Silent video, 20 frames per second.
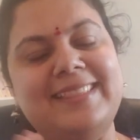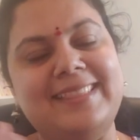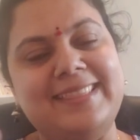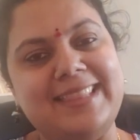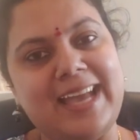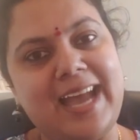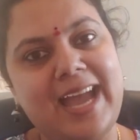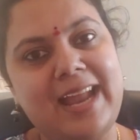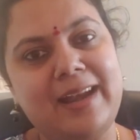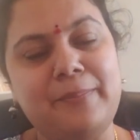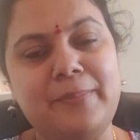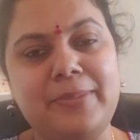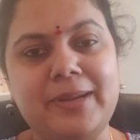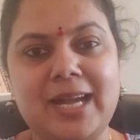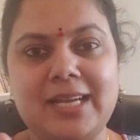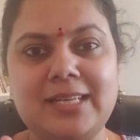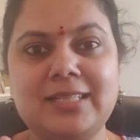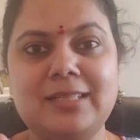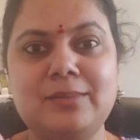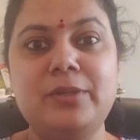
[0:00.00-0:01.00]
that
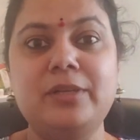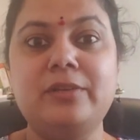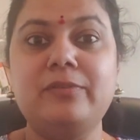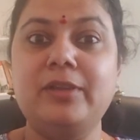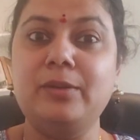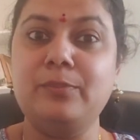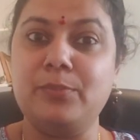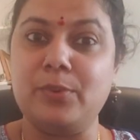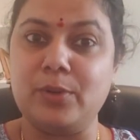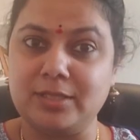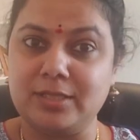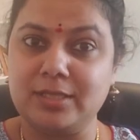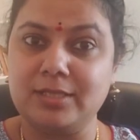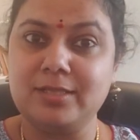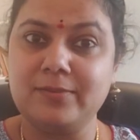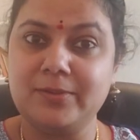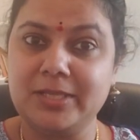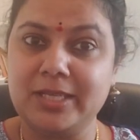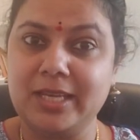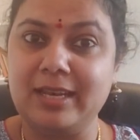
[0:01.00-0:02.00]
battle between
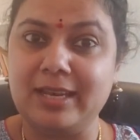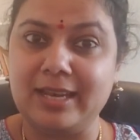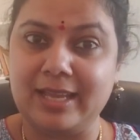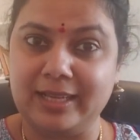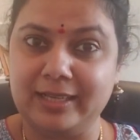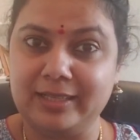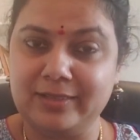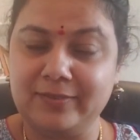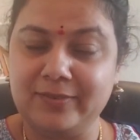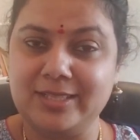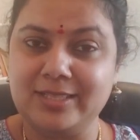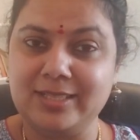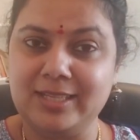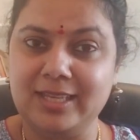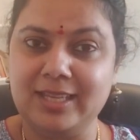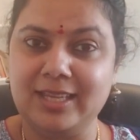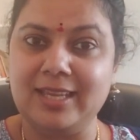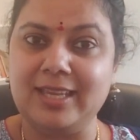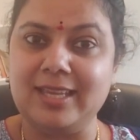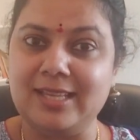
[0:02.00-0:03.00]
positivity and
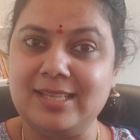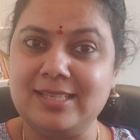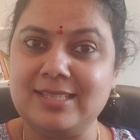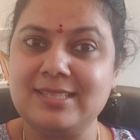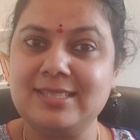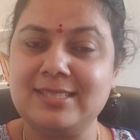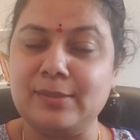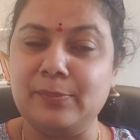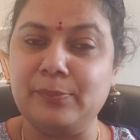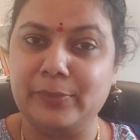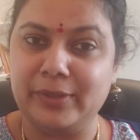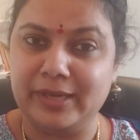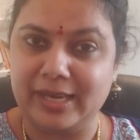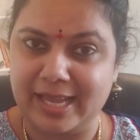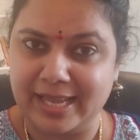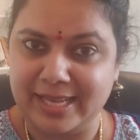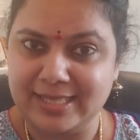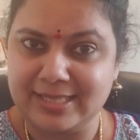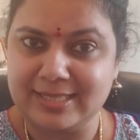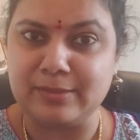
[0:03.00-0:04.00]
negativity is
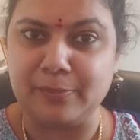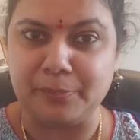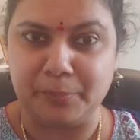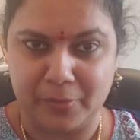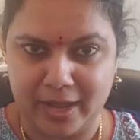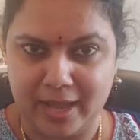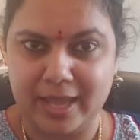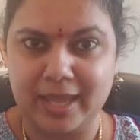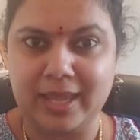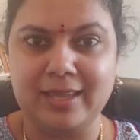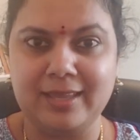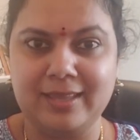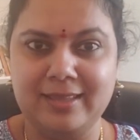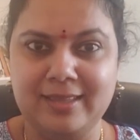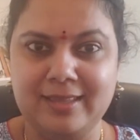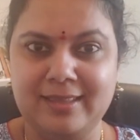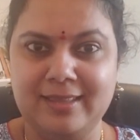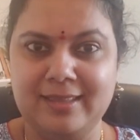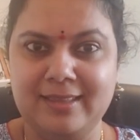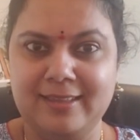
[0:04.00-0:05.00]
symbolized by
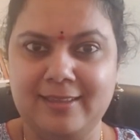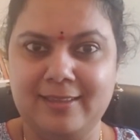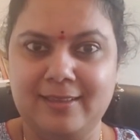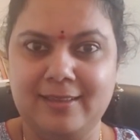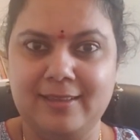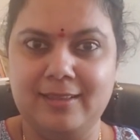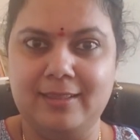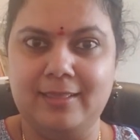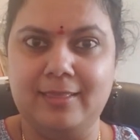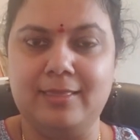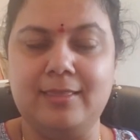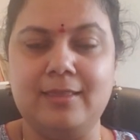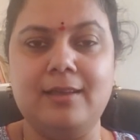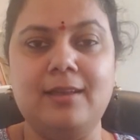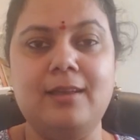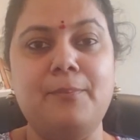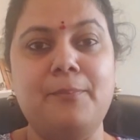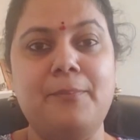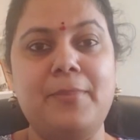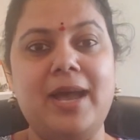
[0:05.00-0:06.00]

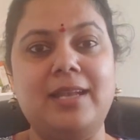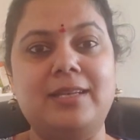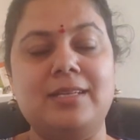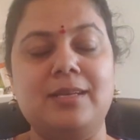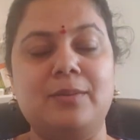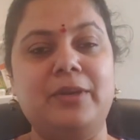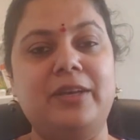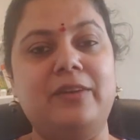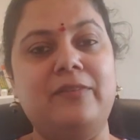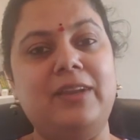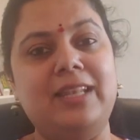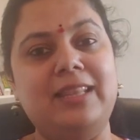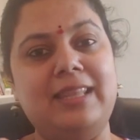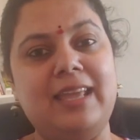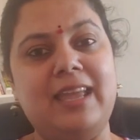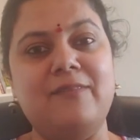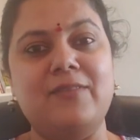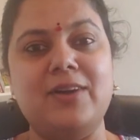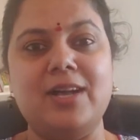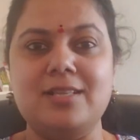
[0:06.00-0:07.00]
the battle between
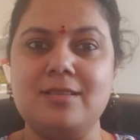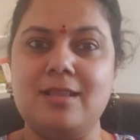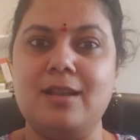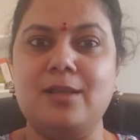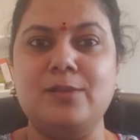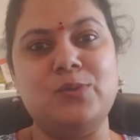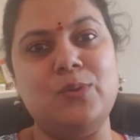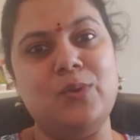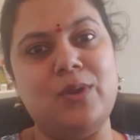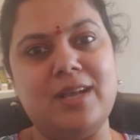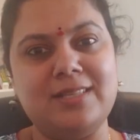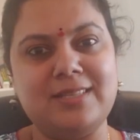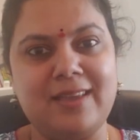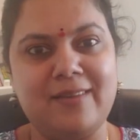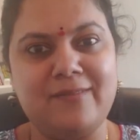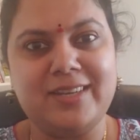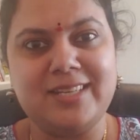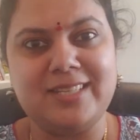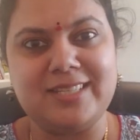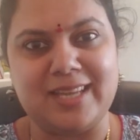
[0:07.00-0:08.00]
devas and asuras
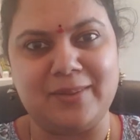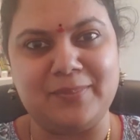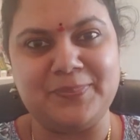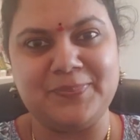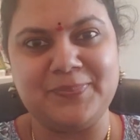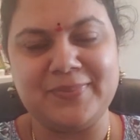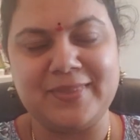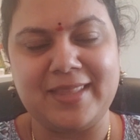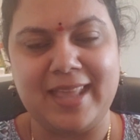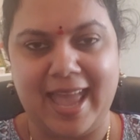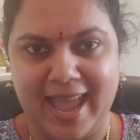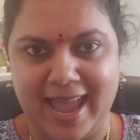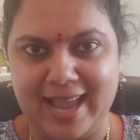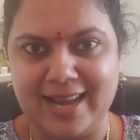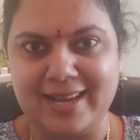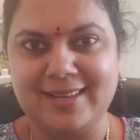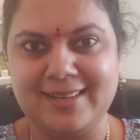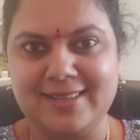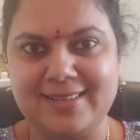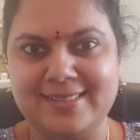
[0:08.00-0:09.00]
every time.
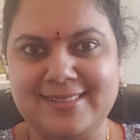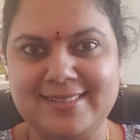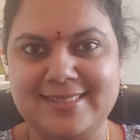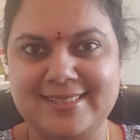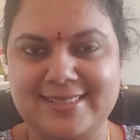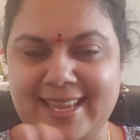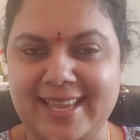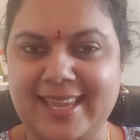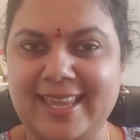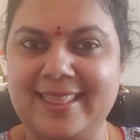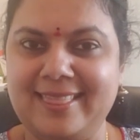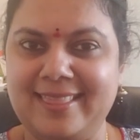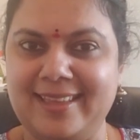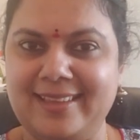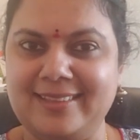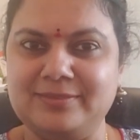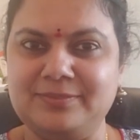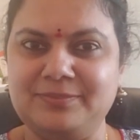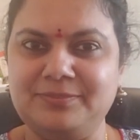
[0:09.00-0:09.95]
And second thing,